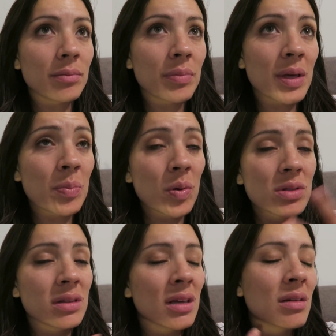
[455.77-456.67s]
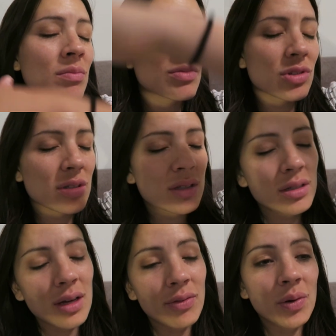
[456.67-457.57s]
people's limbs
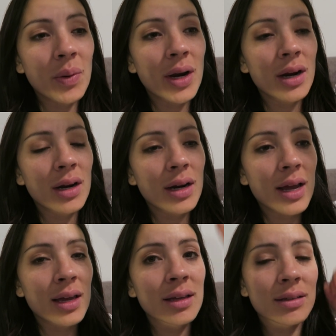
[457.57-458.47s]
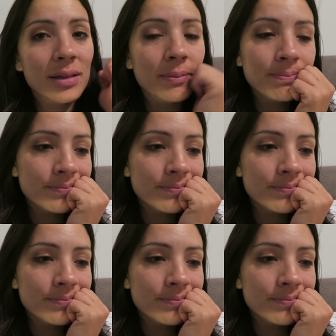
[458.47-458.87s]
just everywhere and